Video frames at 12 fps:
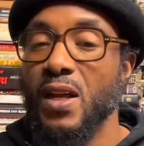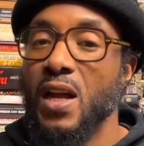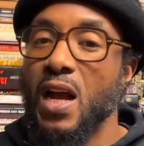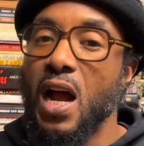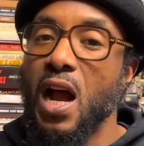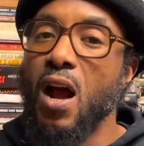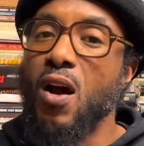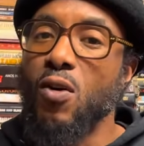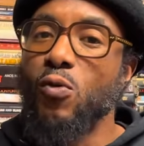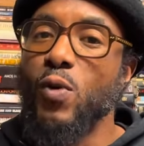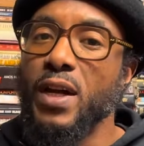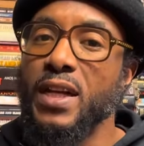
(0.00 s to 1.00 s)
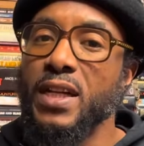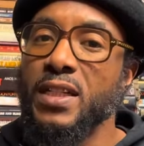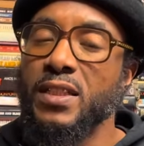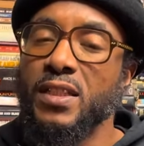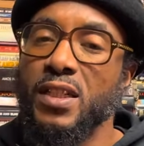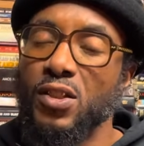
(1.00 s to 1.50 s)
I
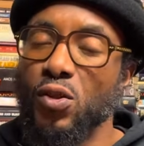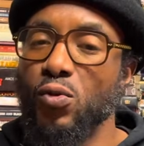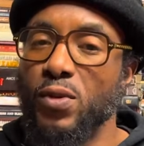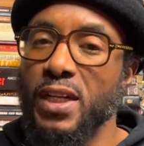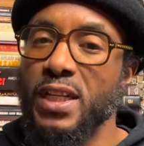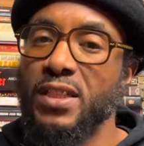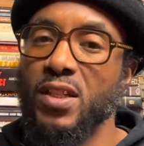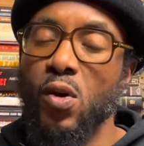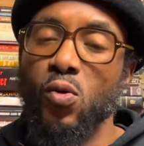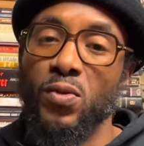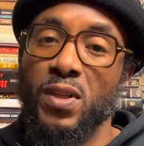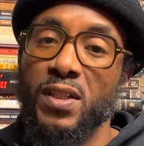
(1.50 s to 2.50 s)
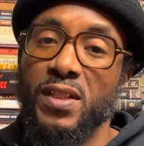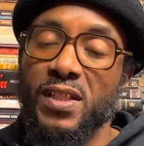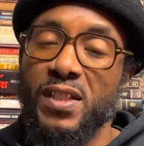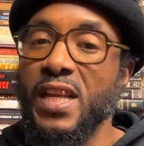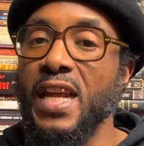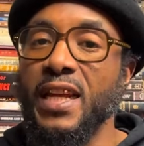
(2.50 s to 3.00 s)
always do this on the
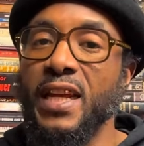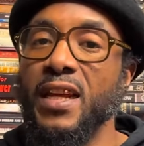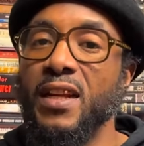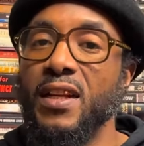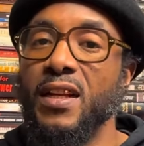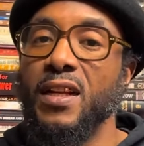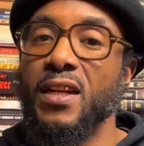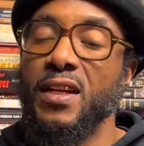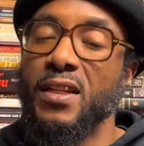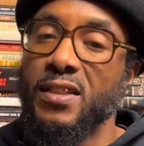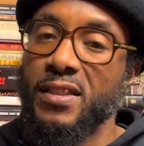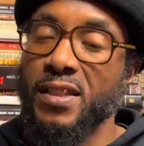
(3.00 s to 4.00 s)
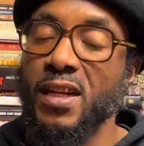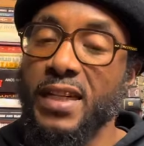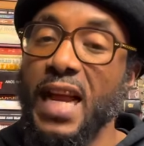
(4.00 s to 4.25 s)
second Sunday.